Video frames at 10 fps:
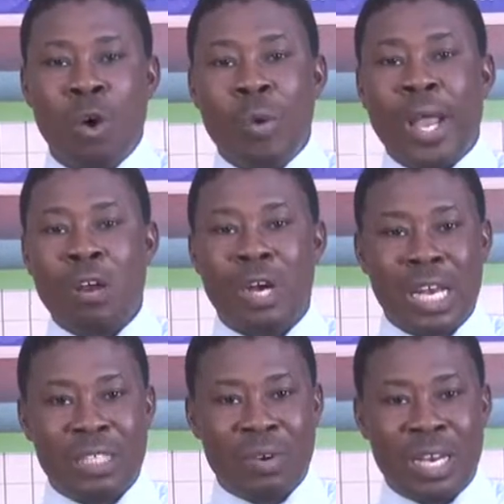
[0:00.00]
We cannot
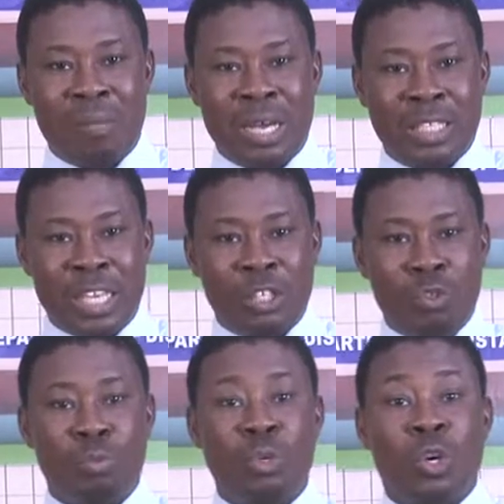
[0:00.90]
classify them as
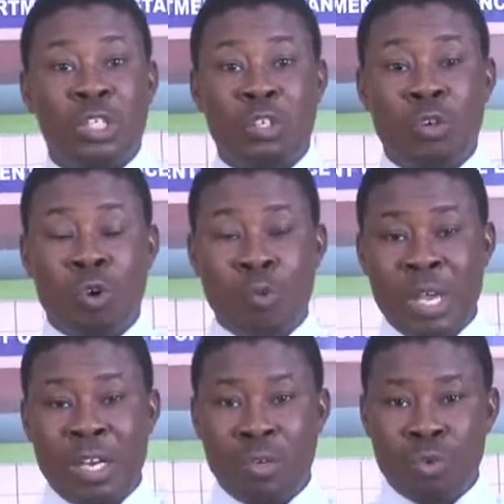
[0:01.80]
NGOs because they don't
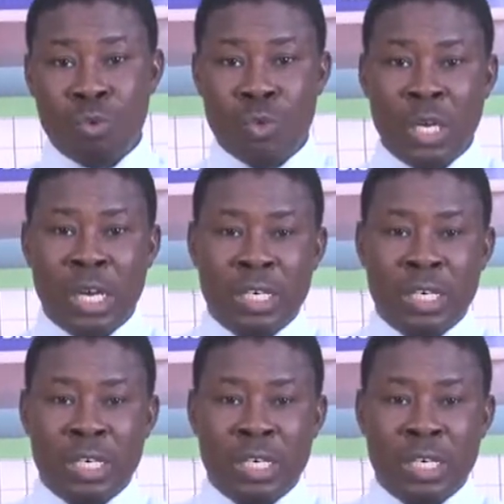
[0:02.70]
obey the rule,